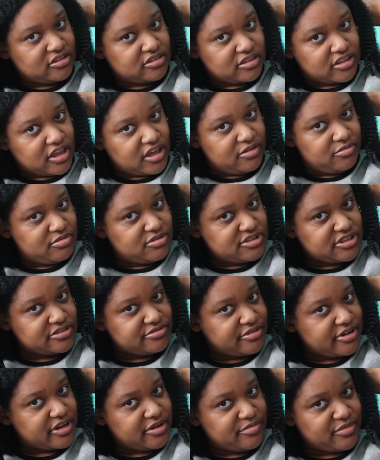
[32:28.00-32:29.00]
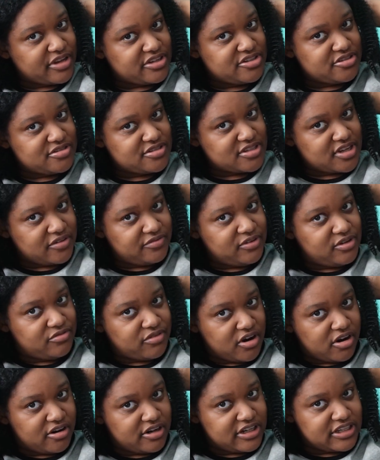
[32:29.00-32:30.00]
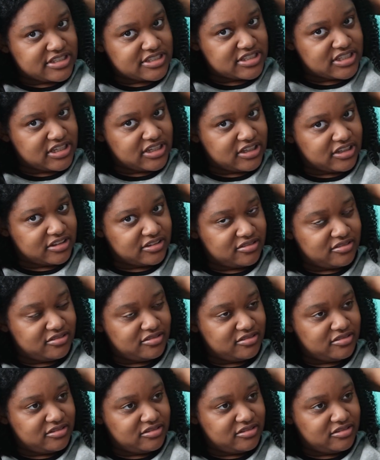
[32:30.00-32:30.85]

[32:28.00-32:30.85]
they will just recommend you stuff you've already seen.